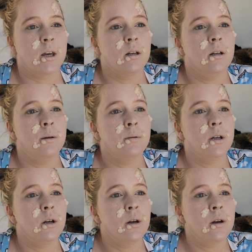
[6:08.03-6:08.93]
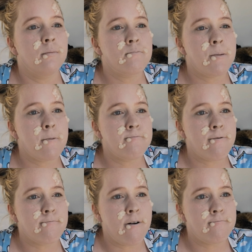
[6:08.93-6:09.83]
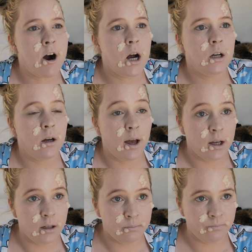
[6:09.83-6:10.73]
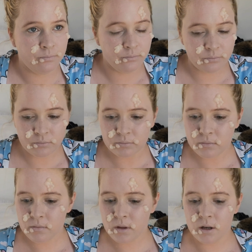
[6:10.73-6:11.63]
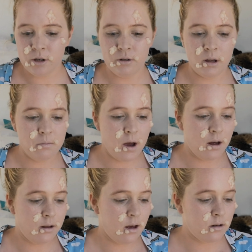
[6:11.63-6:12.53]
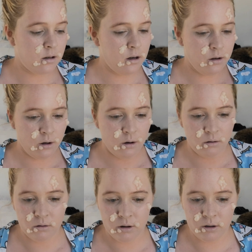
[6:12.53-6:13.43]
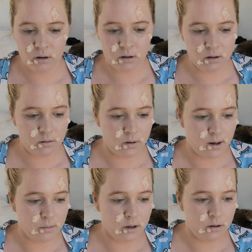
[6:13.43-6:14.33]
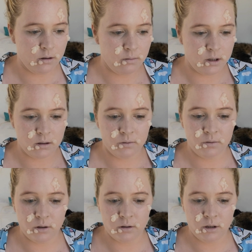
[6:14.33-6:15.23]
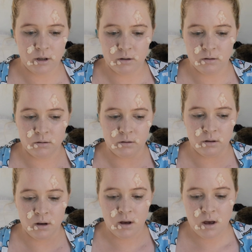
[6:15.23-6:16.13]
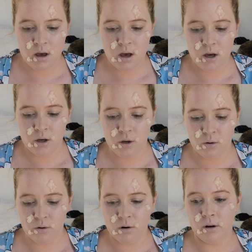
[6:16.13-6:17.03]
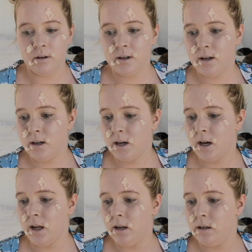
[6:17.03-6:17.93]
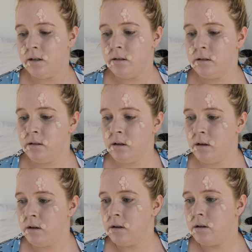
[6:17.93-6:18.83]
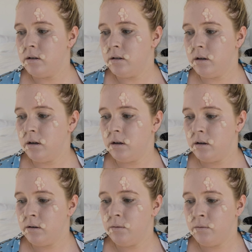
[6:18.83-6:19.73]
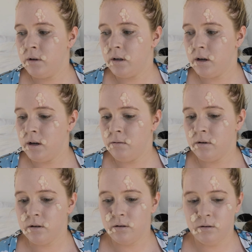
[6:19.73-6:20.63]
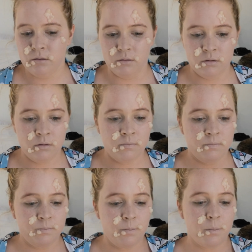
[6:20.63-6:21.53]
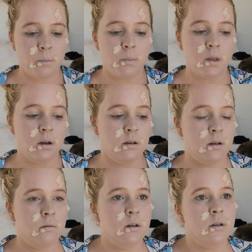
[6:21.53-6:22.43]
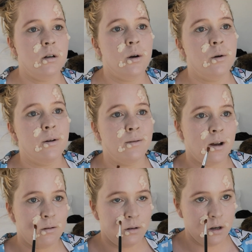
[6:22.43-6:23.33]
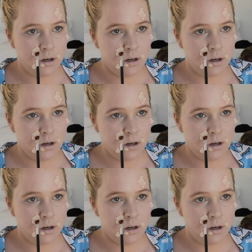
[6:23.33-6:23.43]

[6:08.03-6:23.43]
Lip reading: lips included, you can powder that, or you can do what I'm going to do, which is first use your colors. So what I want to do is I want to go around